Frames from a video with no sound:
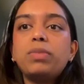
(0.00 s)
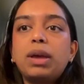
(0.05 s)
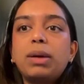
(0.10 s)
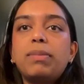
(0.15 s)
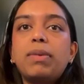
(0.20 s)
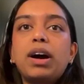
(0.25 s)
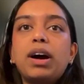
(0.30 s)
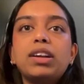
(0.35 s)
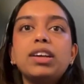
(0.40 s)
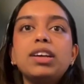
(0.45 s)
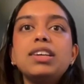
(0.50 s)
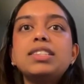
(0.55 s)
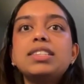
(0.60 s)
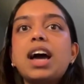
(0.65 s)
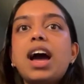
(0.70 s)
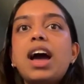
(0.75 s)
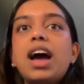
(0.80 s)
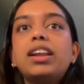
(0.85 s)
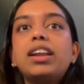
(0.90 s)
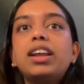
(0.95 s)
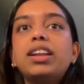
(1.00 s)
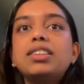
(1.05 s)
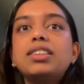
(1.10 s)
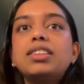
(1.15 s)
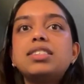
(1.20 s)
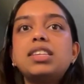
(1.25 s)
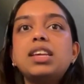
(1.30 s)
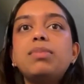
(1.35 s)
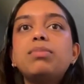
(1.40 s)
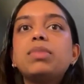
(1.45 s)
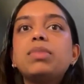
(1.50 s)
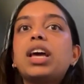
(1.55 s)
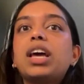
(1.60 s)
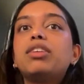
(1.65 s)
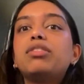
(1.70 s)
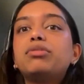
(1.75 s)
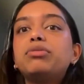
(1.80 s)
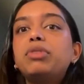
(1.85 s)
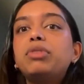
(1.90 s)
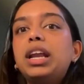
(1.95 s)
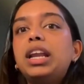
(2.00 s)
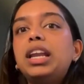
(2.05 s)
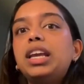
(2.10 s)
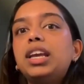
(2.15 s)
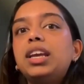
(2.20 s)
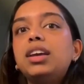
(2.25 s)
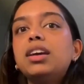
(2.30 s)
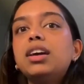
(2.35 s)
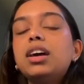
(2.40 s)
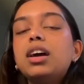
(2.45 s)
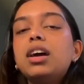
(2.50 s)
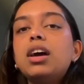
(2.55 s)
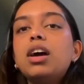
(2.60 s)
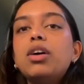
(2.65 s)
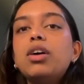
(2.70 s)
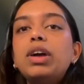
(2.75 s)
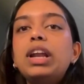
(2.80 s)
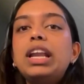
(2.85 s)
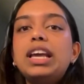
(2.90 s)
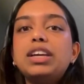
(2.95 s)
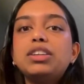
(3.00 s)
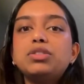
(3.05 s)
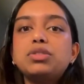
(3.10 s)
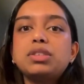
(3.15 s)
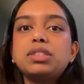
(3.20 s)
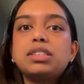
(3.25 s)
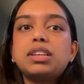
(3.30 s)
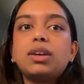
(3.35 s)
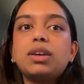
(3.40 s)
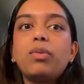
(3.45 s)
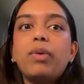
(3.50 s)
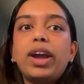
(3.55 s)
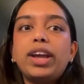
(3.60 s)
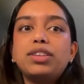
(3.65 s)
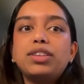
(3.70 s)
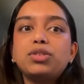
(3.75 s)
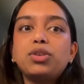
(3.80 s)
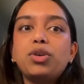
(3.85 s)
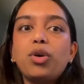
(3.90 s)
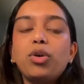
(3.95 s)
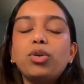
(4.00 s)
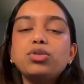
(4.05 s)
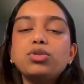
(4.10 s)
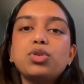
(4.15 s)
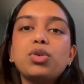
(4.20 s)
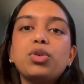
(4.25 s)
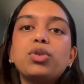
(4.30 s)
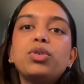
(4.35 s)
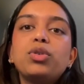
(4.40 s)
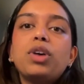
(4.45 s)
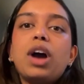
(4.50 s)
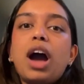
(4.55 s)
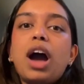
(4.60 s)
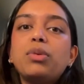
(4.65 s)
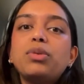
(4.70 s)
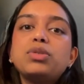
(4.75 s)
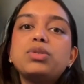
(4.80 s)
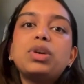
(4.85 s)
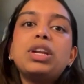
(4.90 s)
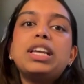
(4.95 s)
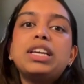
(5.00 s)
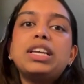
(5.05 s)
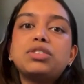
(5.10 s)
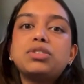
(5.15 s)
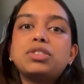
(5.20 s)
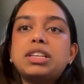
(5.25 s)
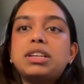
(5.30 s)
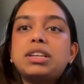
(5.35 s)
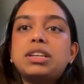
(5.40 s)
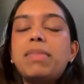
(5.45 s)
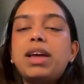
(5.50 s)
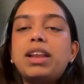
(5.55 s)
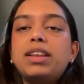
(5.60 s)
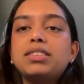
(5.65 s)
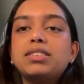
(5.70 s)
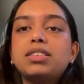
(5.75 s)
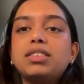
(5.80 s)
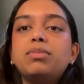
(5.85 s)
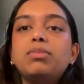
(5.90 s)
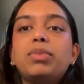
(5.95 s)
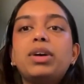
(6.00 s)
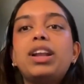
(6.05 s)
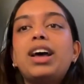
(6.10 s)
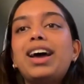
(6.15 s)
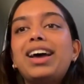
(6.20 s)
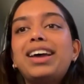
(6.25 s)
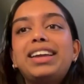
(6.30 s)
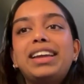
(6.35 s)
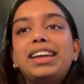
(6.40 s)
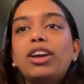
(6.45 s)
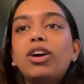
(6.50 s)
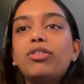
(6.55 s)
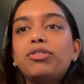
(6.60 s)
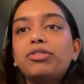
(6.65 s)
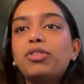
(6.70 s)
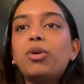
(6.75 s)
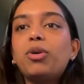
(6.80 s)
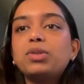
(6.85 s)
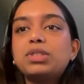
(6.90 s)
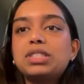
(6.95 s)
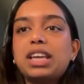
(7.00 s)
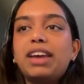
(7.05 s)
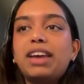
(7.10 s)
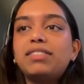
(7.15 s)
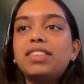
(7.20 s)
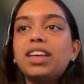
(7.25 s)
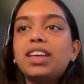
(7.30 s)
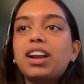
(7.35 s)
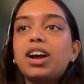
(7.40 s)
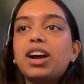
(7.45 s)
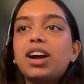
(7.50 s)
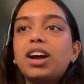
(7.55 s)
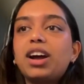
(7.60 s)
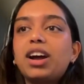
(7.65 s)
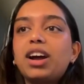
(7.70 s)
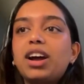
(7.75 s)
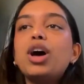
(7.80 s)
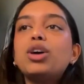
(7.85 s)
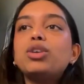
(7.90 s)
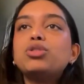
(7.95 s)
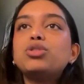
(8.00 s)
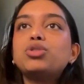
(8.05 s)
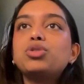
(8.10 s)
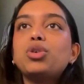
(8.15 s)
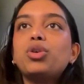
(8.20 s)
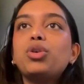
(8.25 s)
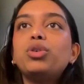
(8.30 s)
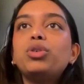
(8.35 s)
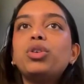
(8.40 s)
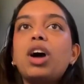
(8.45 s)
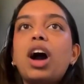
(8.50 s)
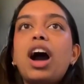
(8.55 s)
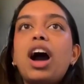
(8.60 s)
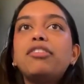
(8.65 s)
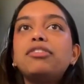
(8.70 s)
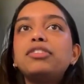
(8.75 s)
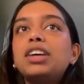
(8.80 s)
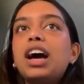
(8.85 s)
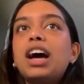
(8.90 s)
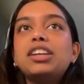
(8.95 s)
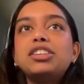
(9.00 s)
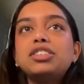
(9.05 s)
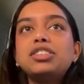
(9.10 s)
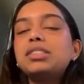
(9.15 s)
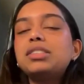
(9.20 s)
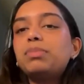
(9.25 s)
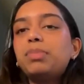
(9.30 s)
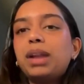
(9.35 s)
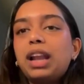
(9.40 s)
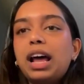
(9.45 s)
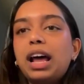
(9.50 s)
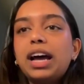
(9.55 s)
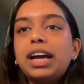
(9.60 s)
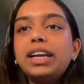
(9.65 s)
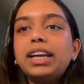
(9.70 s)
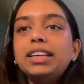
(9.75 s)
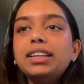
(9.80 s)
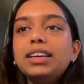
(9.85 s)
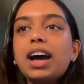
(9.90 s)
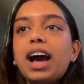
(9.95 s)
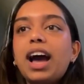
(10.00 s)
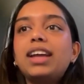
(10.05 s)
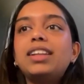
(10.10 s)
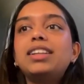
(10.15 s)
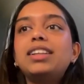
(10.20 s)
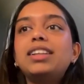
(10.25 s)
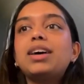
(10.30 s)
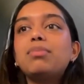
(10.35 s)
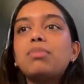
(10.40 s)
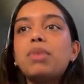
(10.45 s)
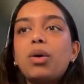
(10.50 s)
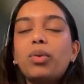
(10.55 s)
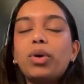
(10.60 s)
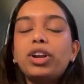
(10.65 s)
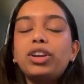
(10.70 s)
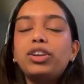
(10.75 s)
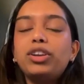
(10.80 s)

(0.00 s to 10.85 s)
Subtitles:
me about it, and it seemed like a really interesting way to go. So I was really interested in medicine, but I of course gave that up. So after I just applied, I had done my